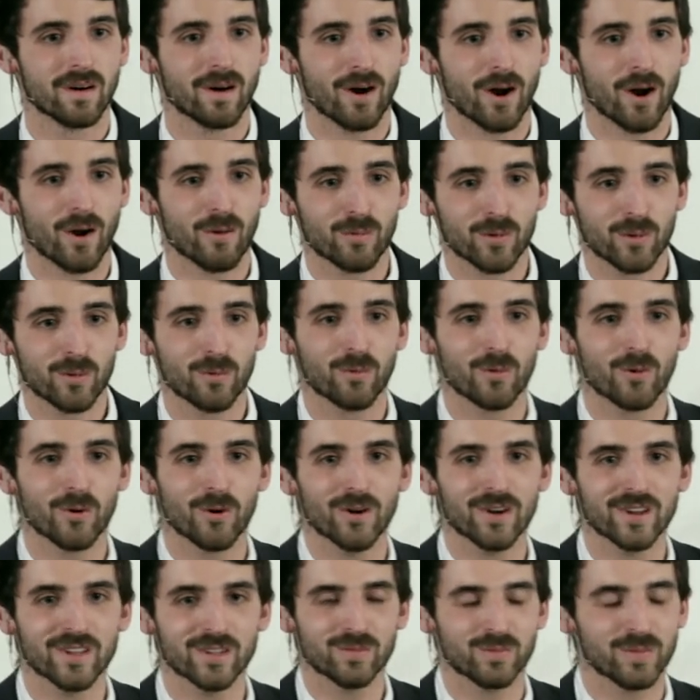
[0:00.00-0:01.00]
Our
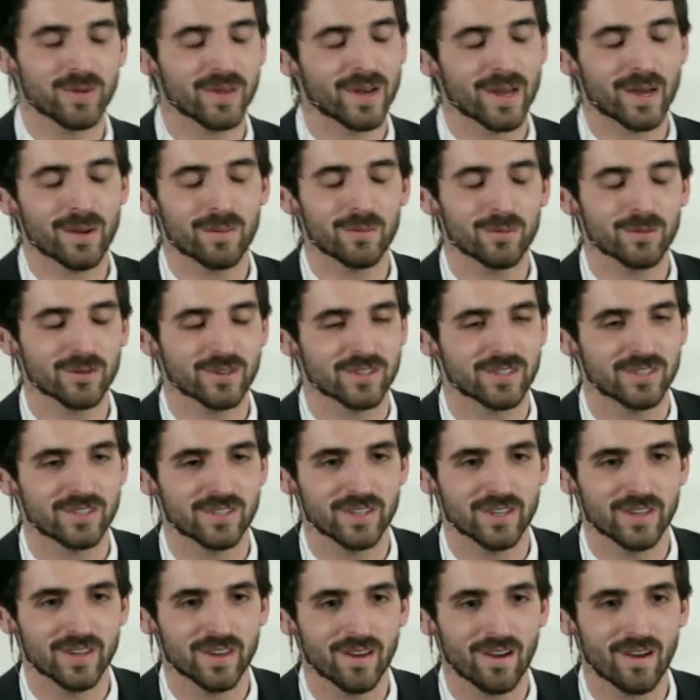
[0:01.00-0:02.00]
reward is being able to
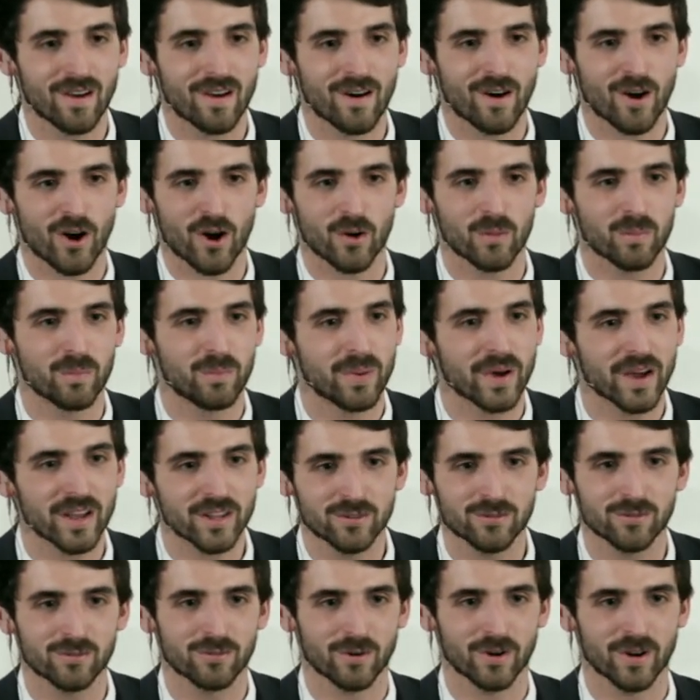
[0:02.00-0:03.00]
see our
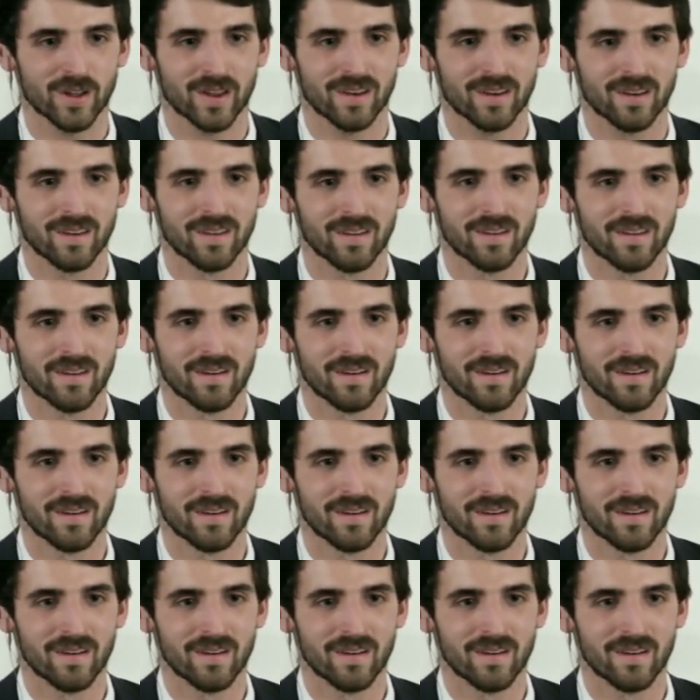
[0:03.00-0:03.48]
best friend,